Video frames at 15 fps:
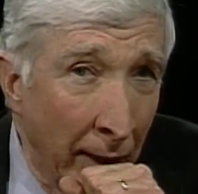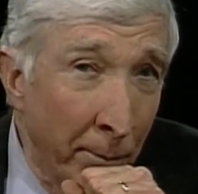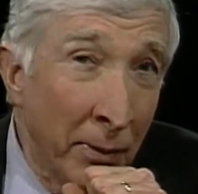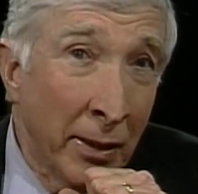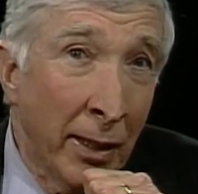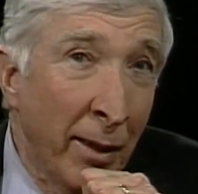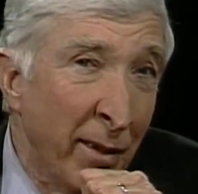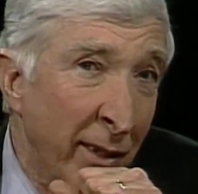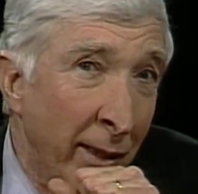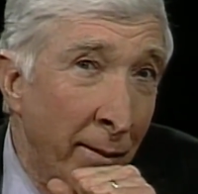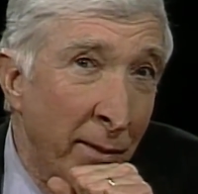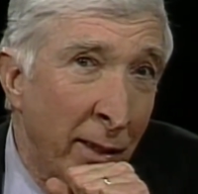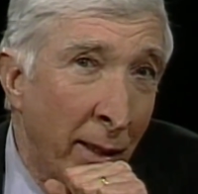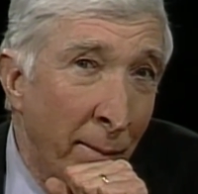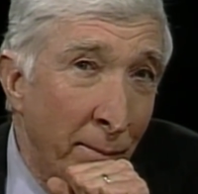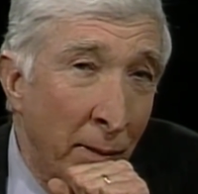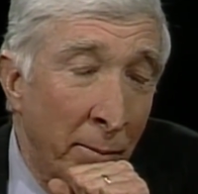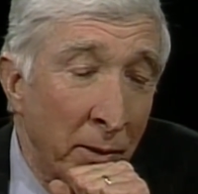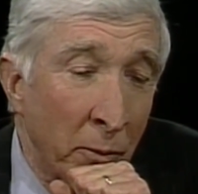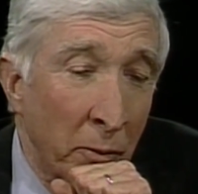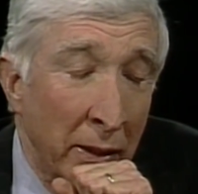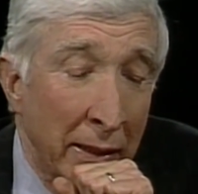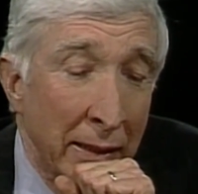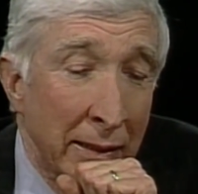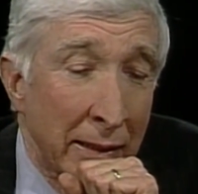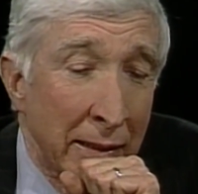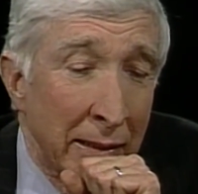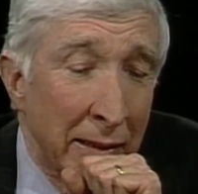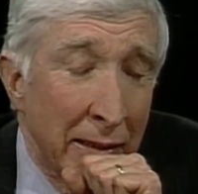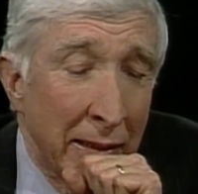Hemingway
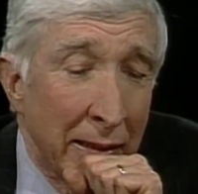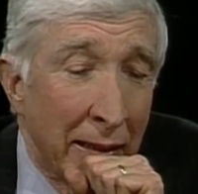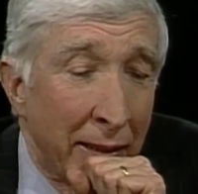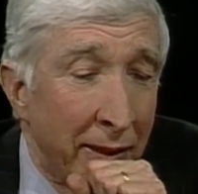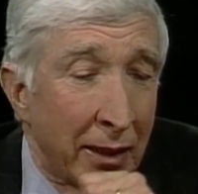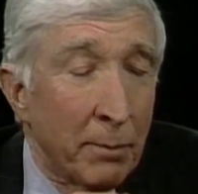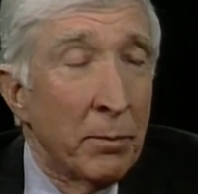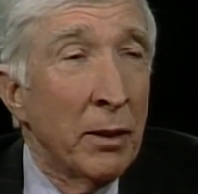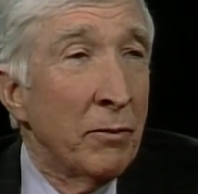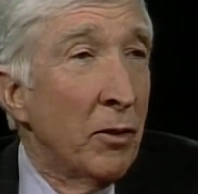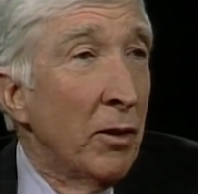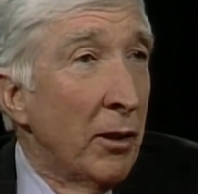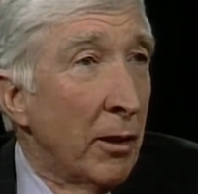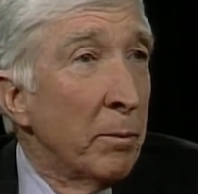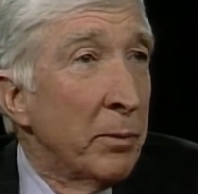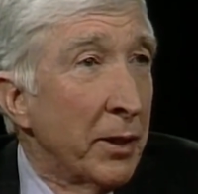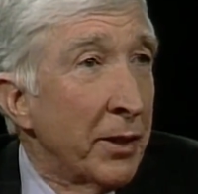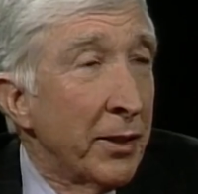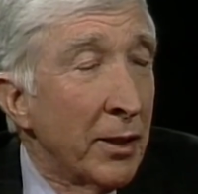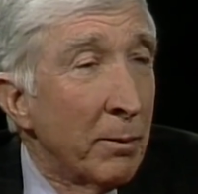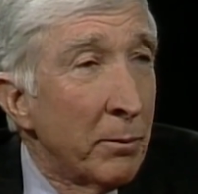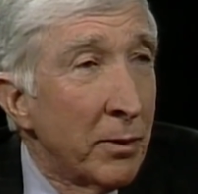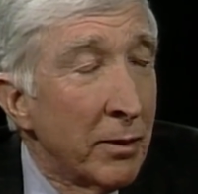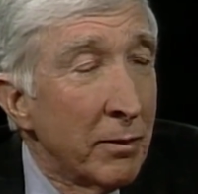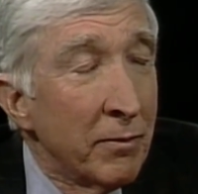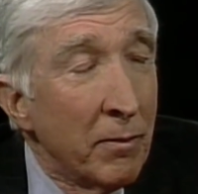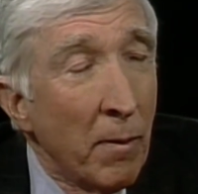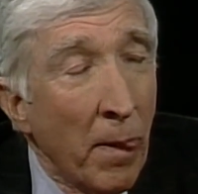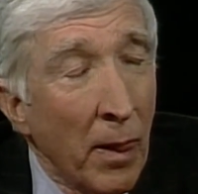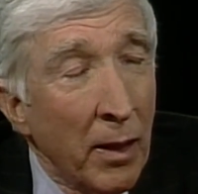uh, I think above all, but a number
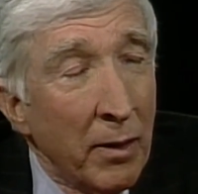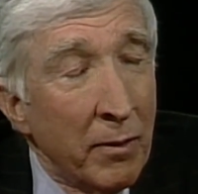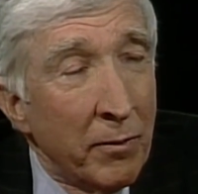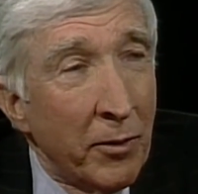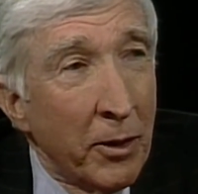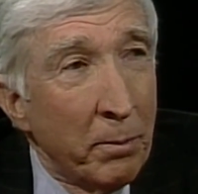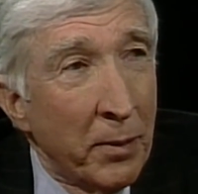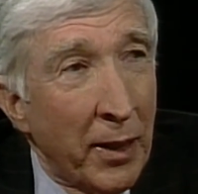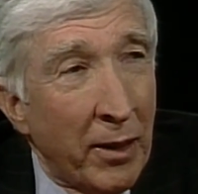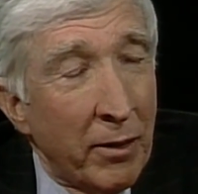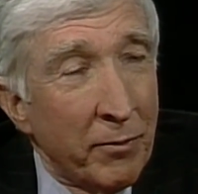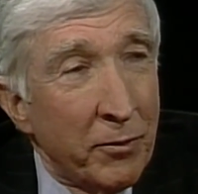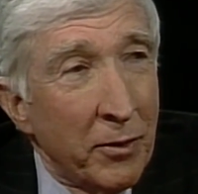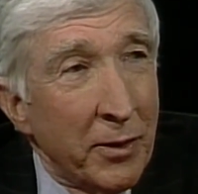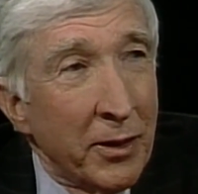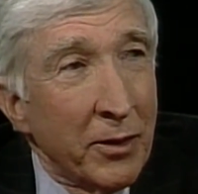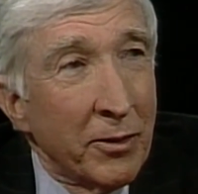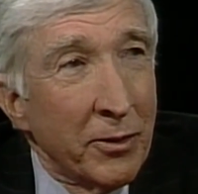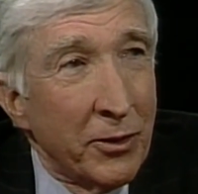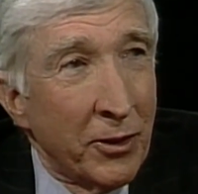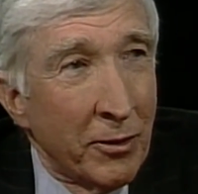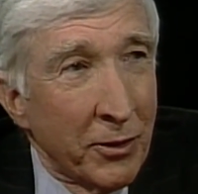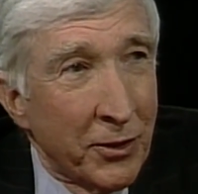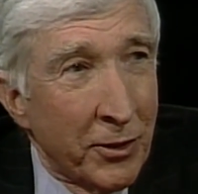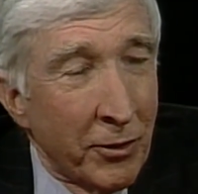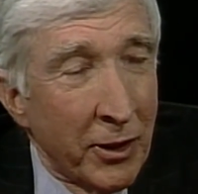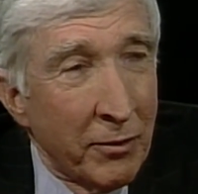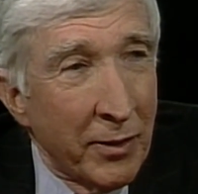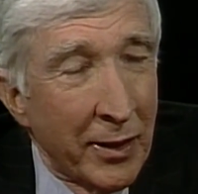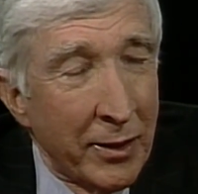of very powerful and good short
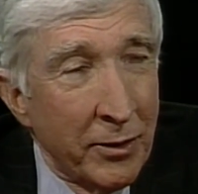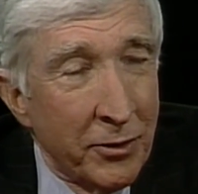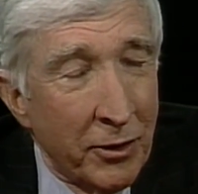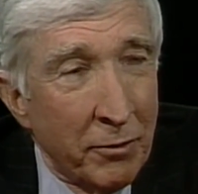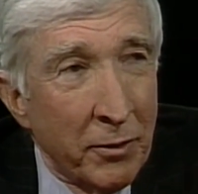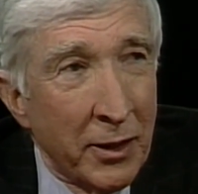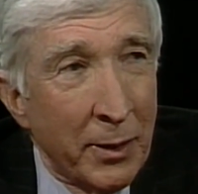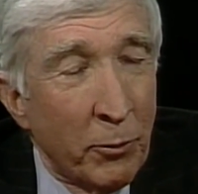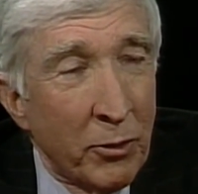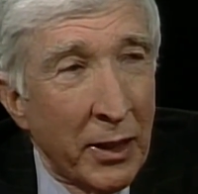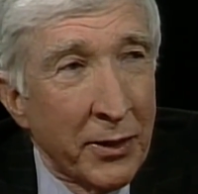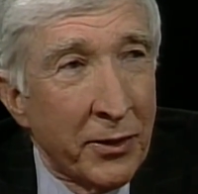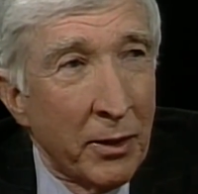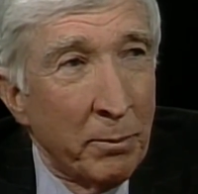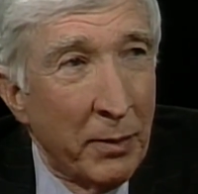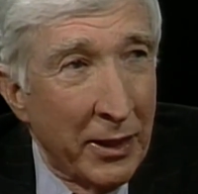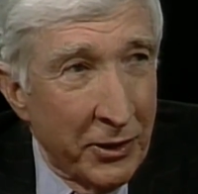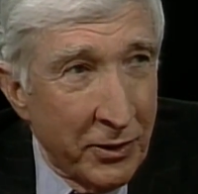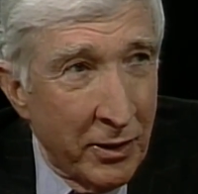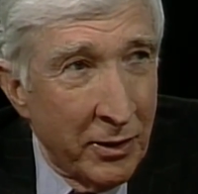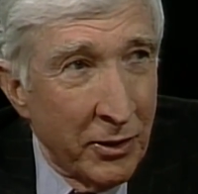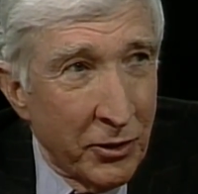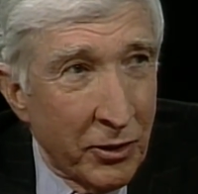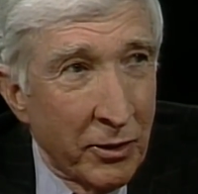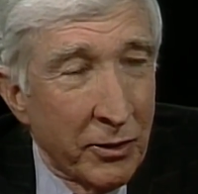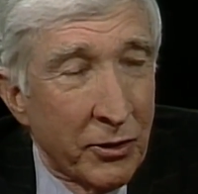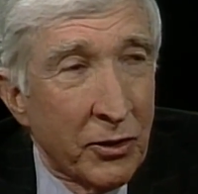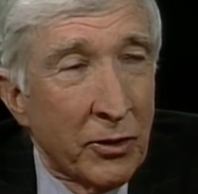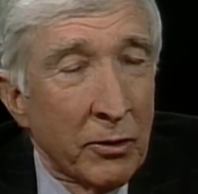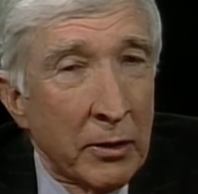story writers who really were at their best in the
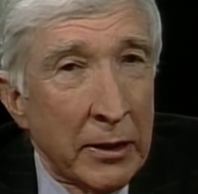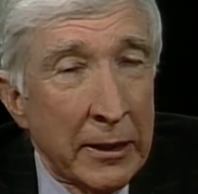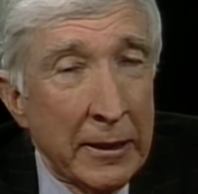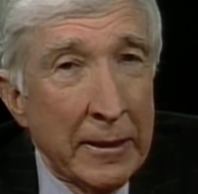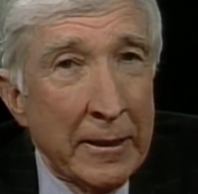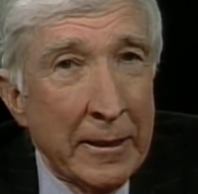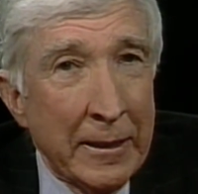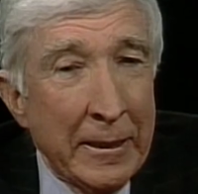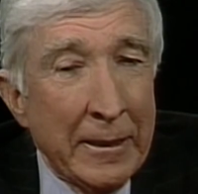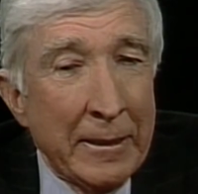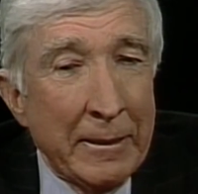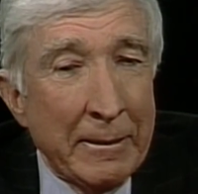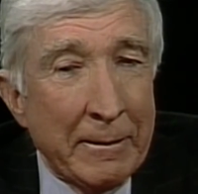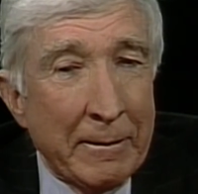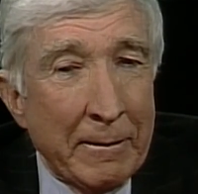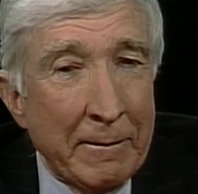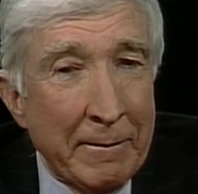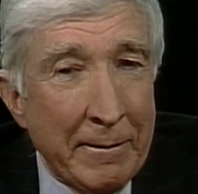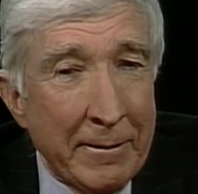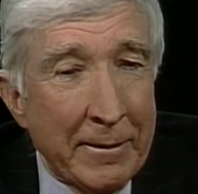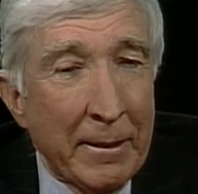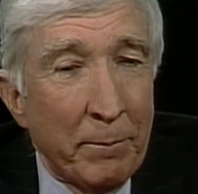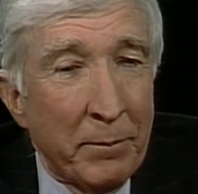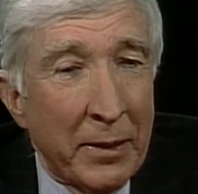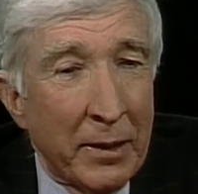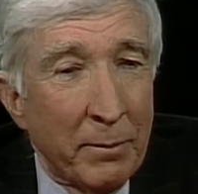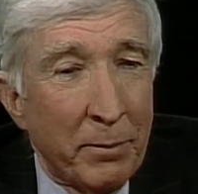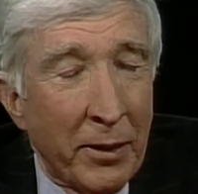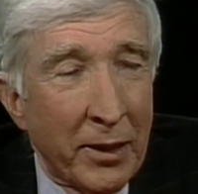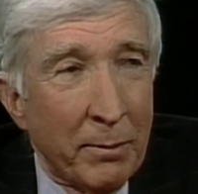short story. So there's
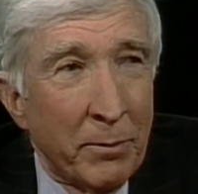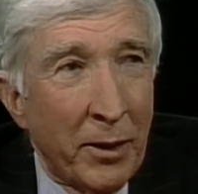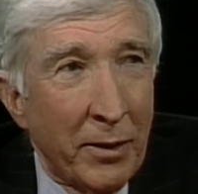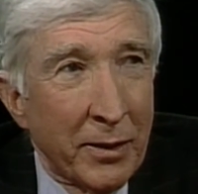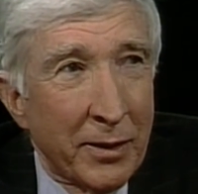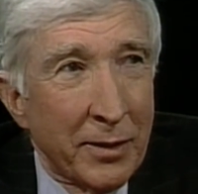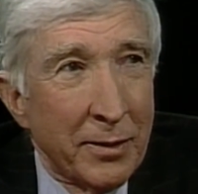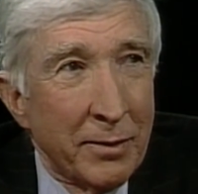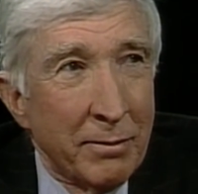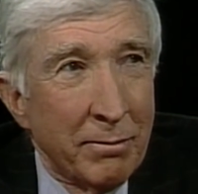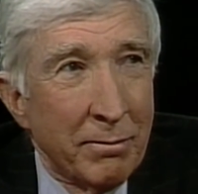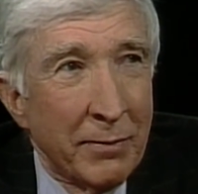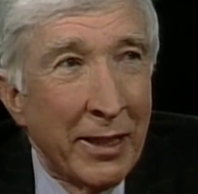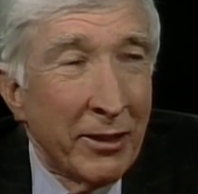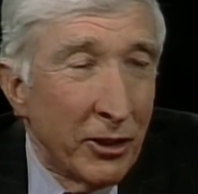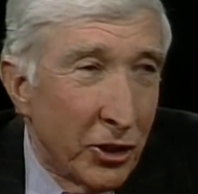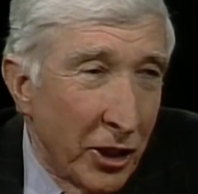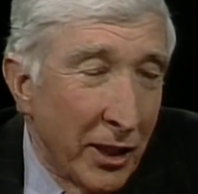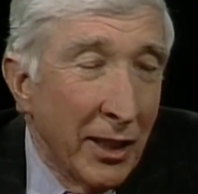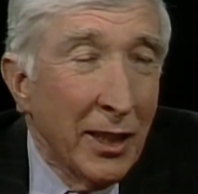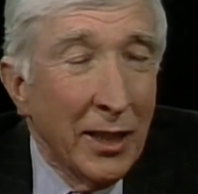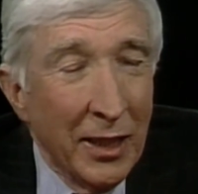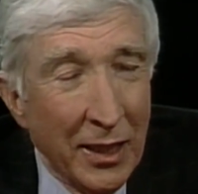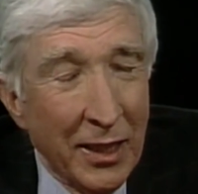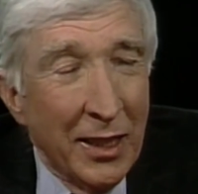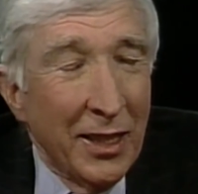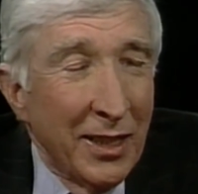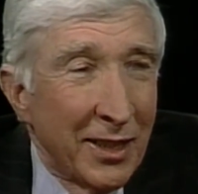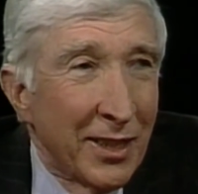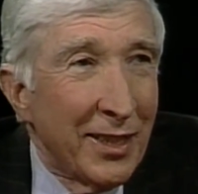something about American energy
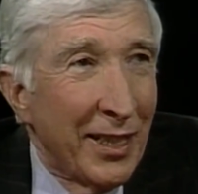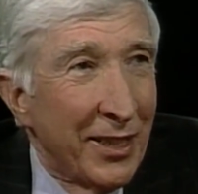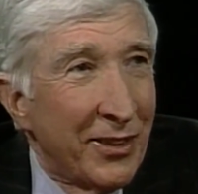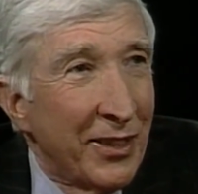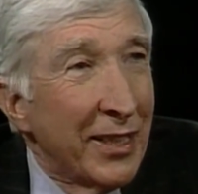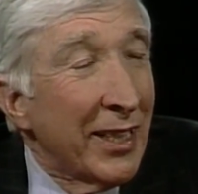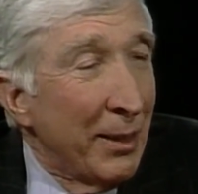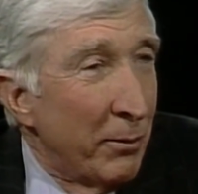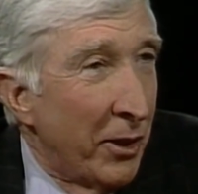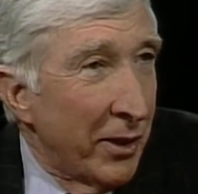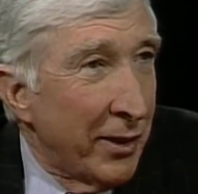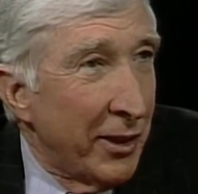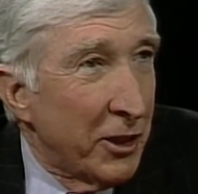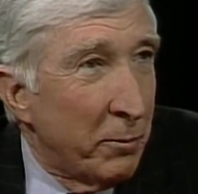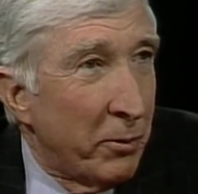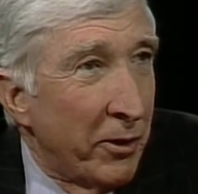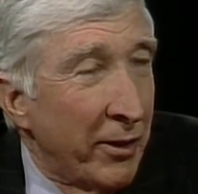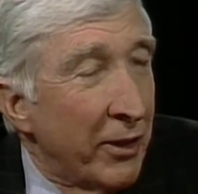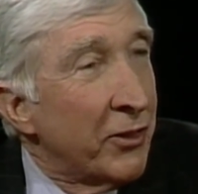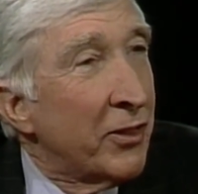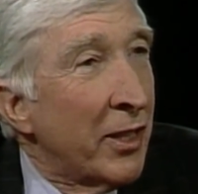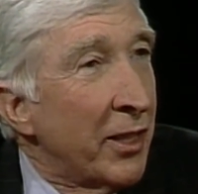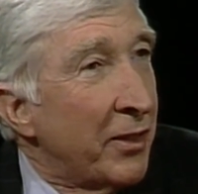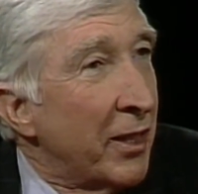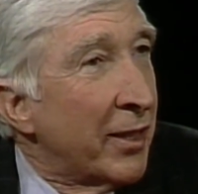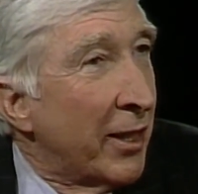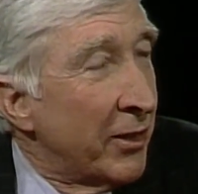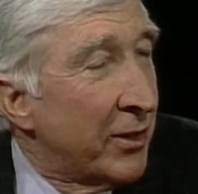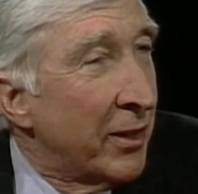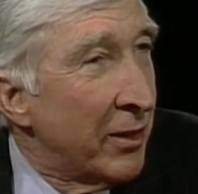yeah. that I think, an American experience that I
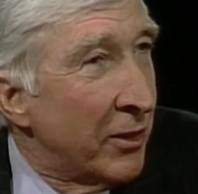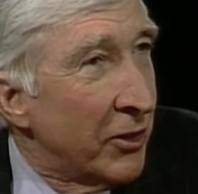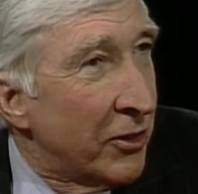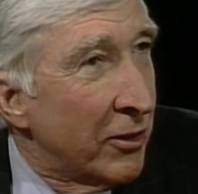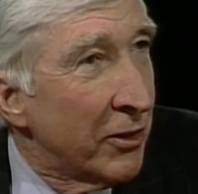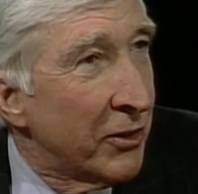think gets into the